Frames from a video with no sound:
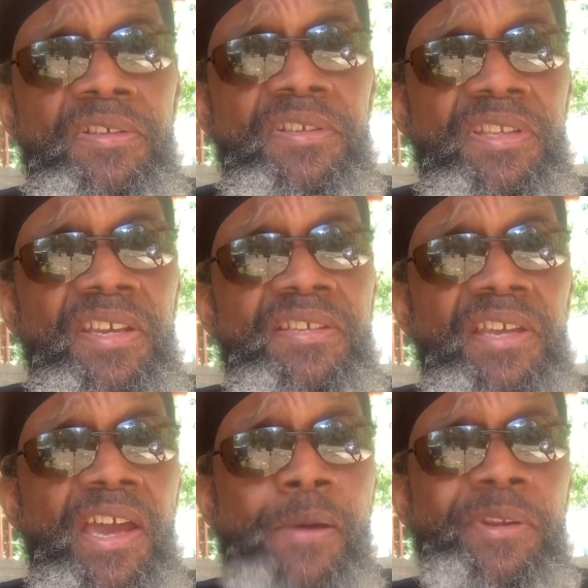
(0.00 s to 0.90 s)
things are
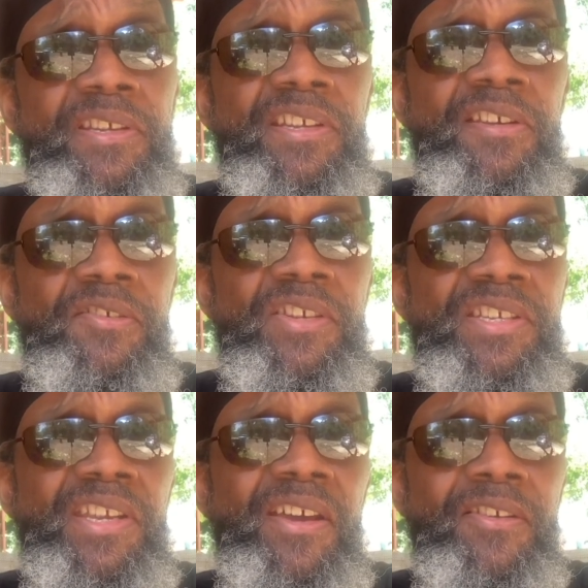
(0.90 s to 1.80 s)
happening here on this
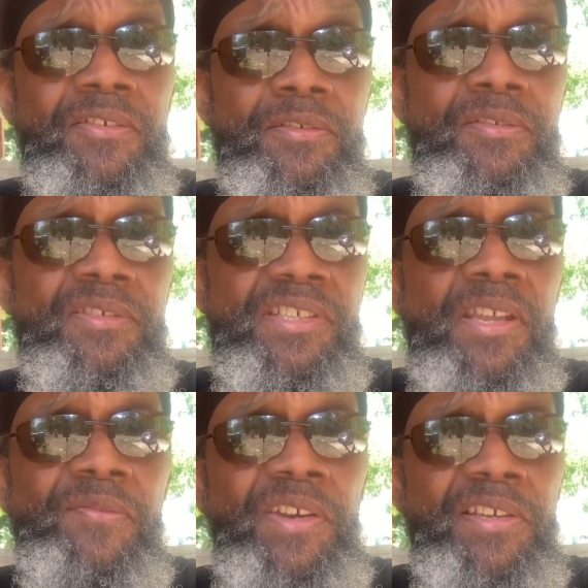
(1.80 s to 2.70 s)
channel.
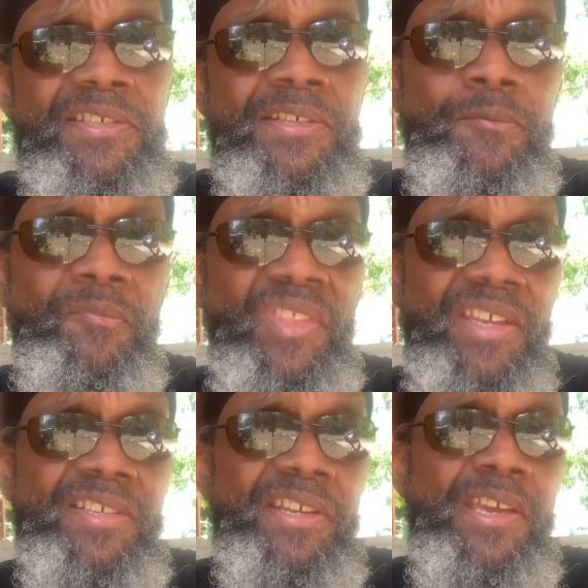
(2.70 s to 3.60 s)
Scentflix,
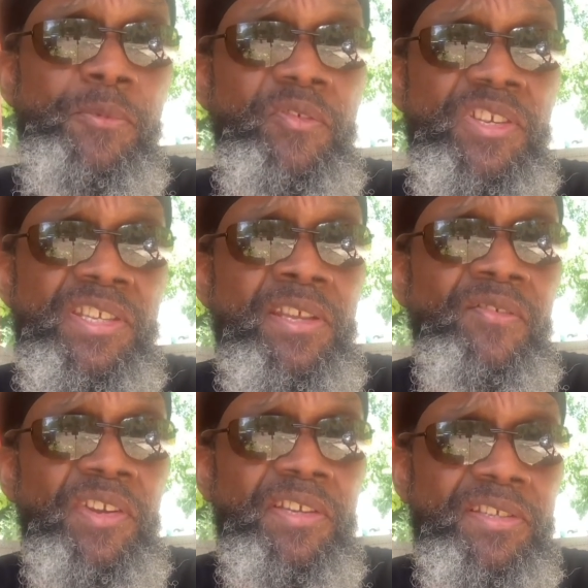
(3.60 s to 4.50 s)
that's the name of it.
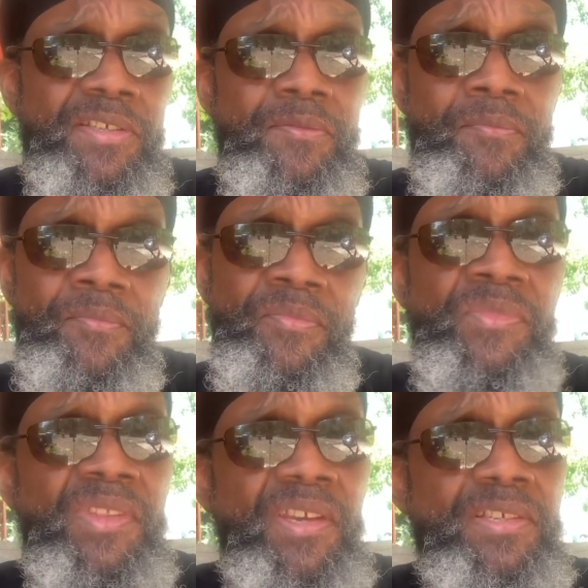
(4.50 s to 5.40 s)
Scentflix,
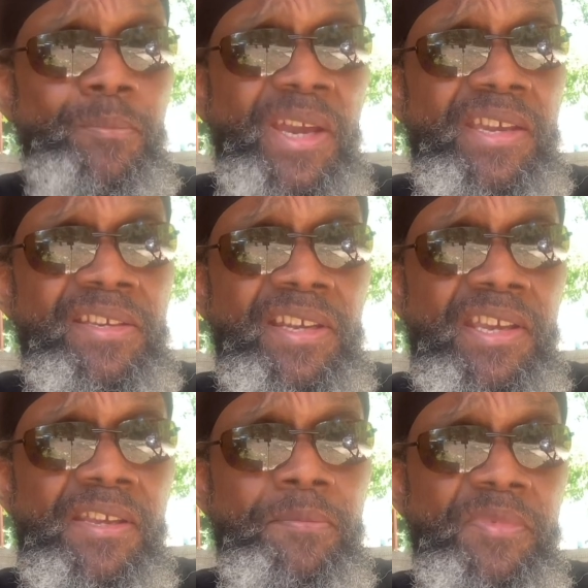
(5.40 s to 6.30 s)
that's the main
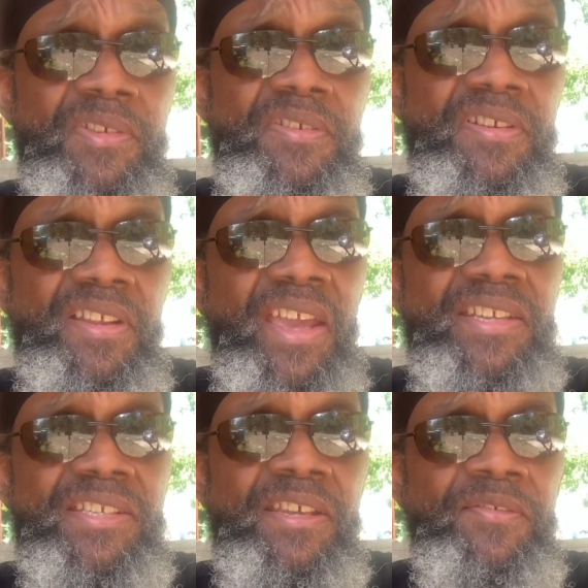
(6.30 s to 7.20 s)
name at
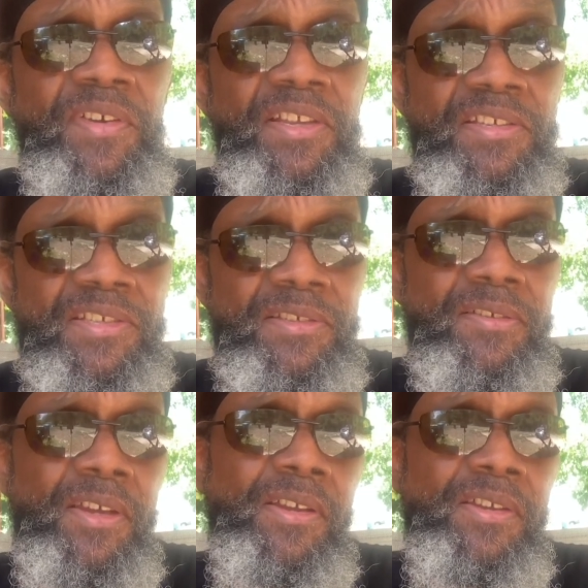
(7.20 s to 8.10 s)
Scentflix.
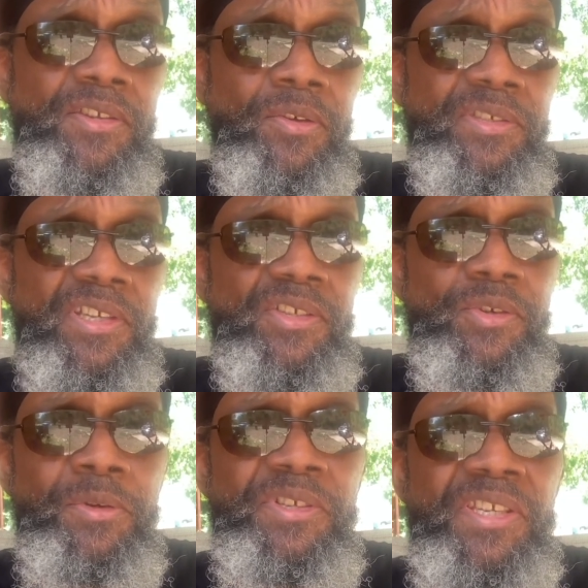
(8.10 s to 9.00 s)
So just
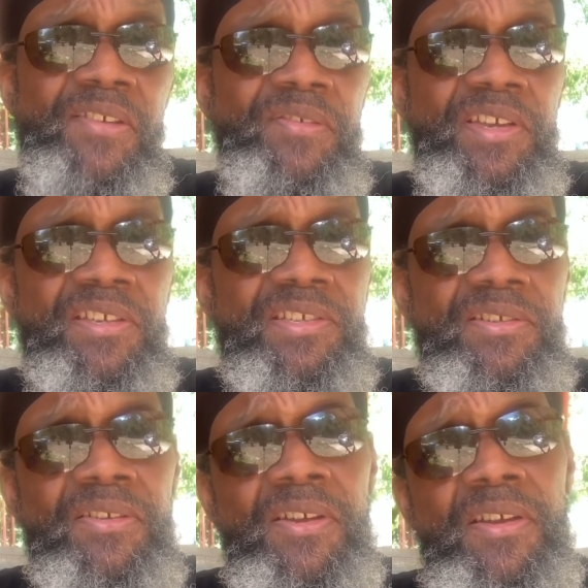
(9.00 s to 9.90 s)
Google Scentflix,
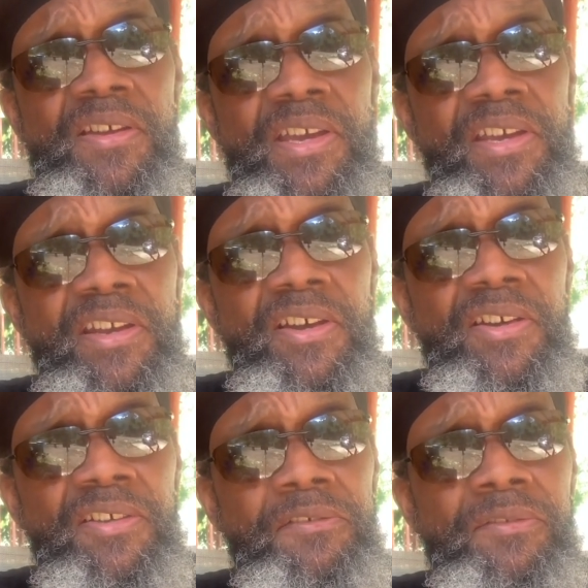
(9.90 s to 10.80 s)

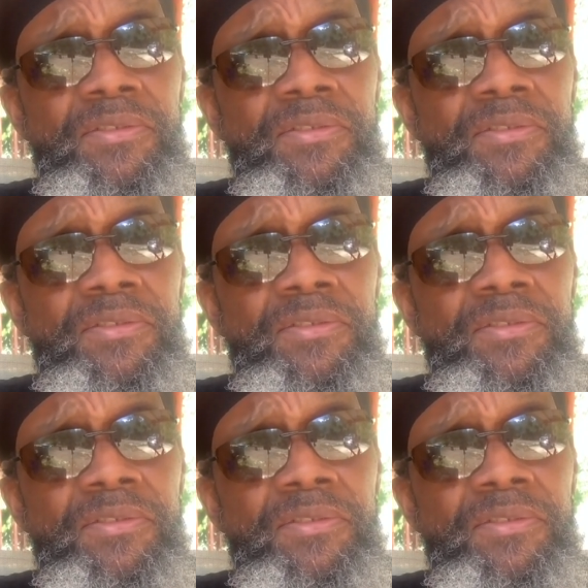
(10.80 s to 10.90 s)
and